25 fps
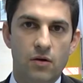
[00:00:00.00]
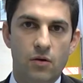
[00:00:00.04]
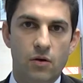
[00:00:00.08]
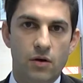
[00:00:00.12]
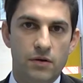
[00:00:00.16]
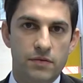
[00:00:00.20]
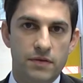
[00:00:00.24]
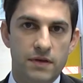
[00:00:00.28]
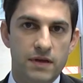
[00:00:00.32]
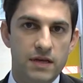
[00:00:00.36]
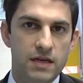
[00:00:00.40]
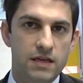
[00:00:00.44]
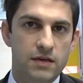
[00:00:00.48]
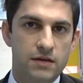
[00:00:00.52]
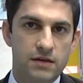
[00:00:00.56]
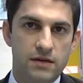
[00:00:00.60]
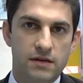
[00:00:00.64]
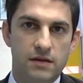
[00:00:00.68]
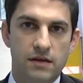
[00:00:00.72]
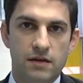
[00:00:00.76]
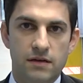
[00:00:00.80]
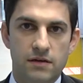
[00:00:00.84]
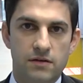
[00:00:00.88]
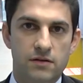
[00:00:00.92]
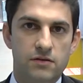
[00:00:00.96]
or the heat
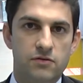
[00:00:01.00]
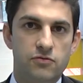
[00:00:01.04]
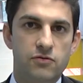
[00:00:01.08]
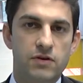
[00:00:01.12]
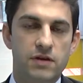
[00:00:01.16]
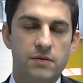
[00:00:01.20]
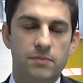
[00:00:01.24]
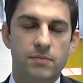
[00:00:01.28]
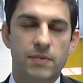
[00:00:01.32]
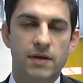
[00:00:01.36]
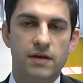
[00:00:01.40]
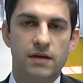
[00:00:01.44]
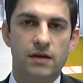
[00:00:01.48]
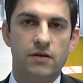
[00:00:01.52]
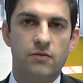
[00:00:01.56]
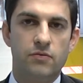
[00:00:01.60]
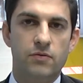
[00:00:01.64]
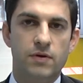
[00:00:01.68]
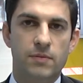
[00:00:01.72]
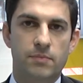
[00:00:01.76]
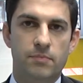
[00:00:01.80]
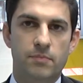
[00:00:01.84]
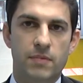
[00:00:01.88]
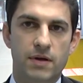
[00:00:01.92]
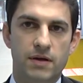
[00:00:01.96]
treatment
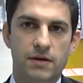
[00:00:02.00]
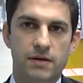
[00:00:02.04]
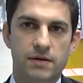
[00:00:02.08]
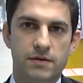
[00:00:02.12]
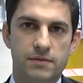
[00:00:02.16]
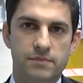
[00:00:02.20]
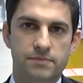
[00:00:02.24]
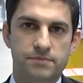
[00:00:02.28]
equipment.